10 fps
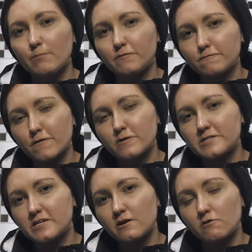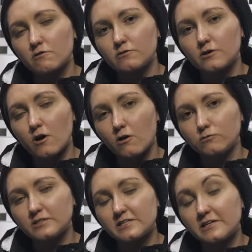but focusing on
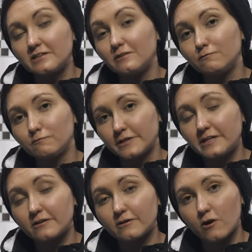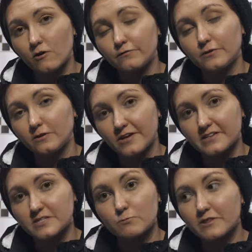holding the rear of the
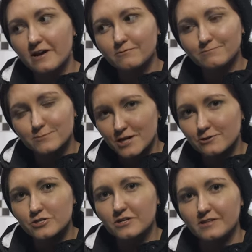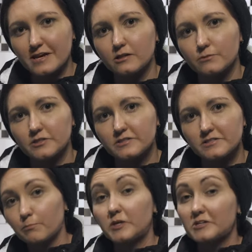lens without touching the
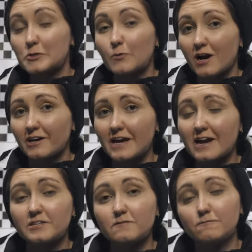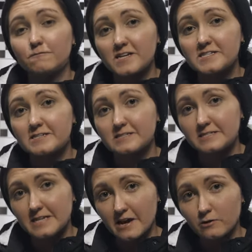element, because you are going to hand it face
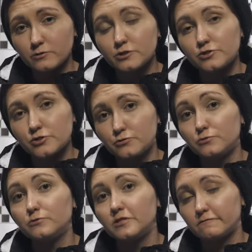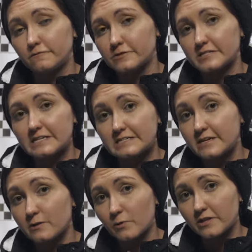down to the first
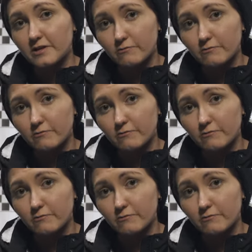AC when they're